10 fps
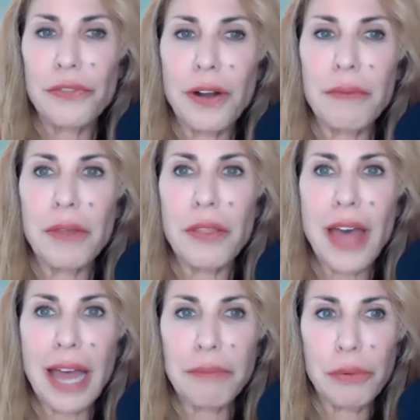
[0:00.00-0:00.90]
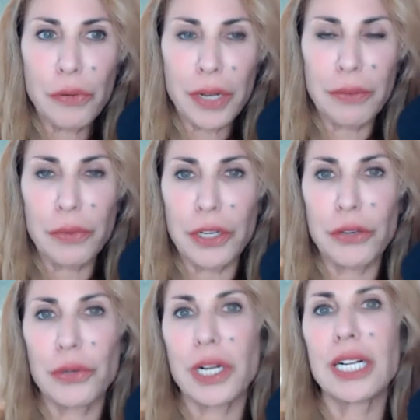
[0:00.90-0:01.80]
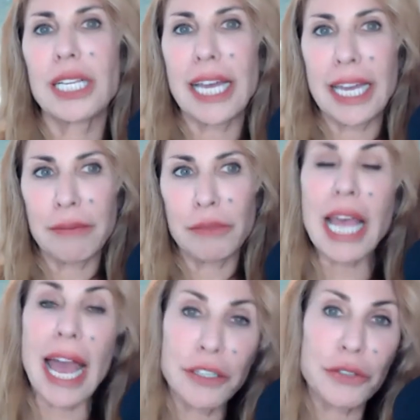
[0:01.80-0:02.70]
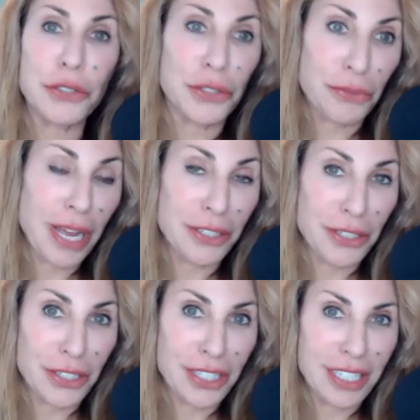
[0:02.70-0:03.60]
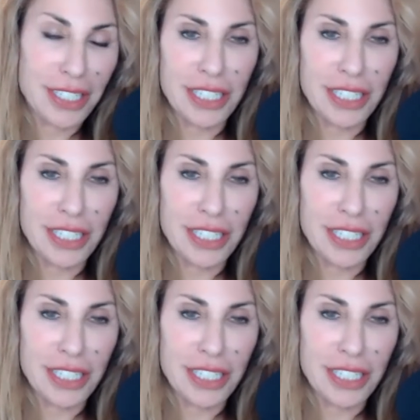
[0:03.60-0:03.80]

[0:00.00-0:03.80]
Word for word: from that point where you were claimed and you surrendered,